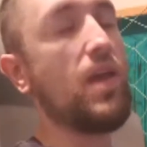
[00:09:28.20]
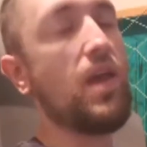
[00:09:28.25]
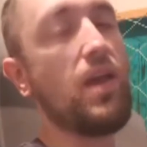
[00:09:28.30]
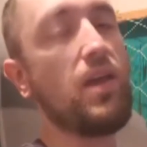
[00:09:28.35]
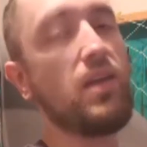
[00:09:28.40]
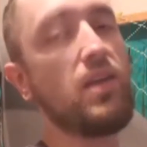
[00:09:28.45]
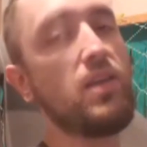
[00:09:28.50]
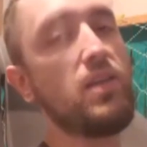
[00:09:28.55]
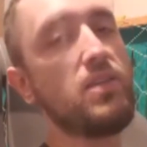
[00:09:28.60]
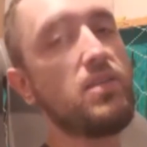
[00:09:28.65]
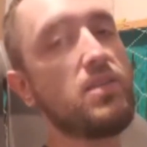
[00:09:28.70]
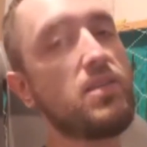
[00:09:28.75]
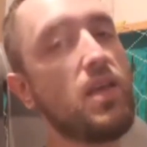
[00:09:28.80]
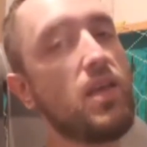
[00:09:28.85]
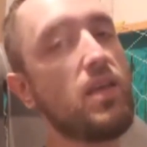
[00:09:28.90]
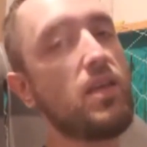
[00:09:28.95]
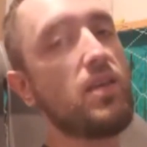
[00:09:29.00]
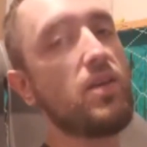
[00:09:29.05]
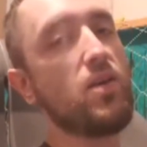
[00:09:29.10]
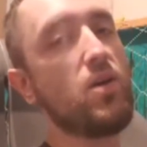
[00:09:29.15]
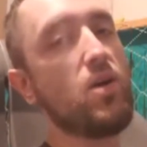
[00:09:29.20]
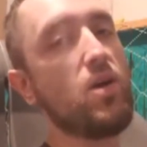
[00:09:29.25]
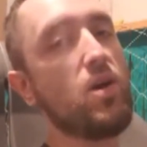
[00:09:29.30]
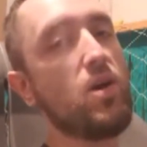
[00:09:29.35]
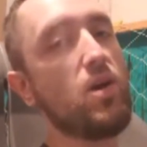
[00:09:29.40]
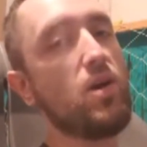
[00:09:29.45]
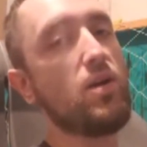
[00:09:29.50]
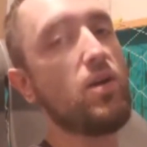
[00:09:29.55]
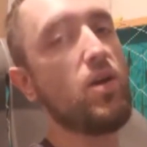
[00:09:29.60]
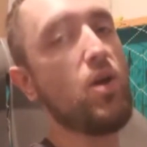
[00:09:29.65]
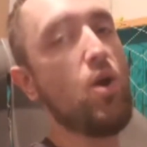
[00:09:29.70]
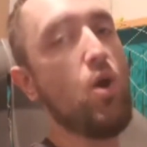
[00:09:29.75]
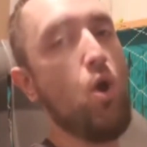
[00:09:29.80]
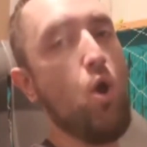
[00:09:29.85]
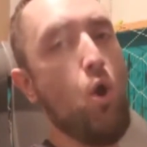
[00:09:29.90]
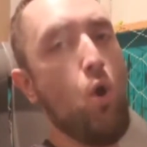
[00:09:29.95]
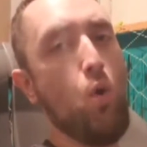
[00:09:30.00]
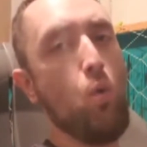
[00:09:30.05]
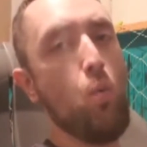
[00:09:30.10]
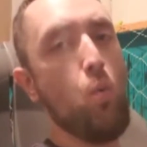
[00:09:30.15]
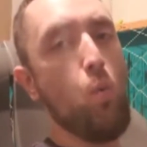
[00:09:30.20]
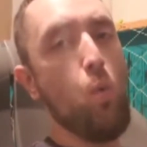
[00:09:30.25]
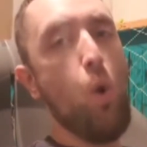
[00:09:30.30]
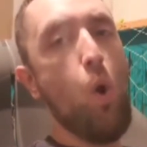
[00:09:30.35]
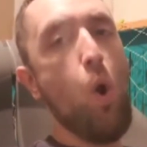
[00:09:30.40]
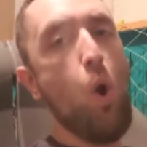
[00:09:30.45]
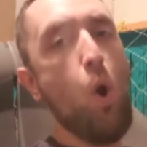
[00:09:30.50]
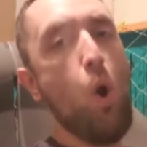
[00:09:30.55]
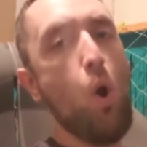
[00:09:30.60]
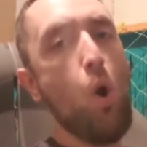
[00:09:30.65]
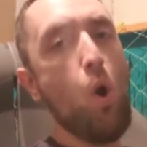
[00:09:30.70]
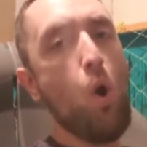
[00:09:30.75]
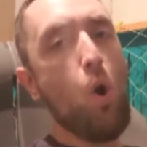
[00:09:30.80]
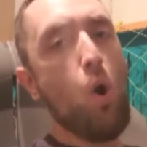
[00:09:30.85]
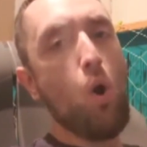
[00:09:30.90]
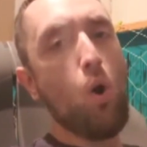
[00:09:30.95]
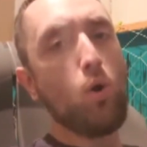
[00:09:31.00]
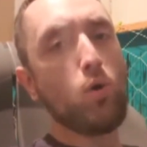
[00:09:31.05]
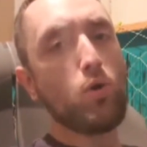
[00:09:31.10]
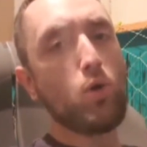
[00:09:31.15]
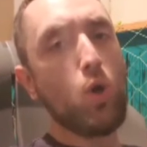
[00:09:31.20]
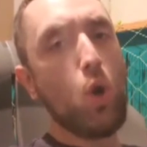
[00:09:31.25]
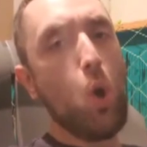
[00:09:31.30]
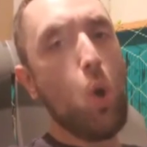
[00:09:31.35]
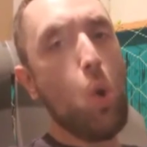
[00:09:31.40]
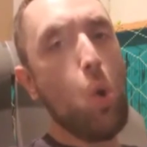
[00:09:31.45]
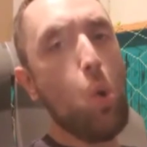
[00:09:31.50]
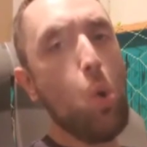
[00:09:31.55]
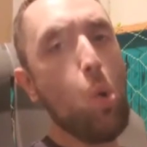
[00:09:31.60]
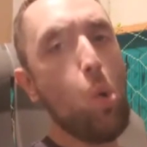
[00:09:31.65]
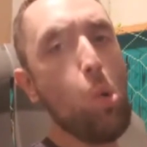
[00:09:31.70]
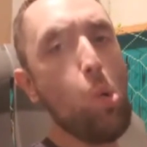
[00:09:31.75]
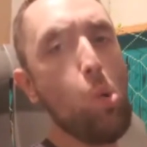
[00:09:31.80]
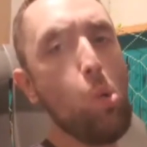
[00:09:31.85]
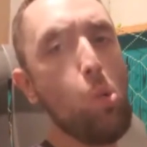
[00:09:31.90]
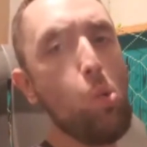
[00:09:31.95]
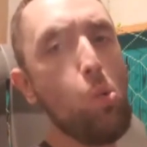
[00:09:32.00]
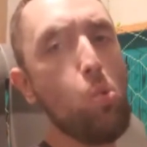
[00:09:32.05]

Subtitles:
and he's taking on Wardlow.